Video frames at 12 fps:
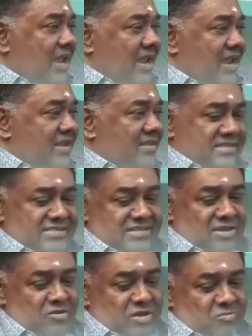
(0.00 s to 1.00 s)
and this
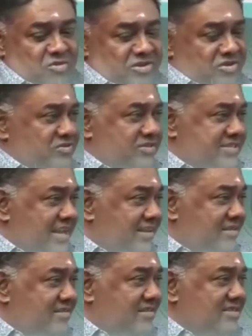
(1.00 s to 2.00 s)
is how I want to
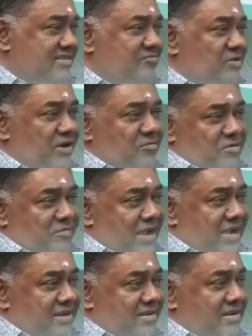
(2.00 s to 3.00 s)
sell it, this is how I want to
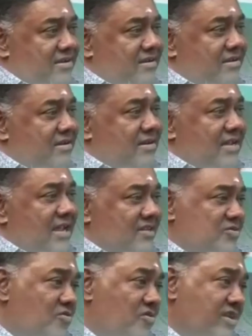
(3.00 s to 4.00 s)
market it,
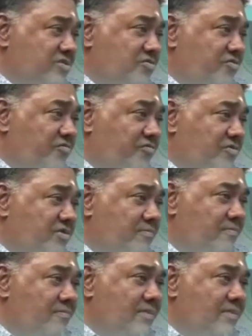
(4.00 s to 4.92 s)
and so on and so forth.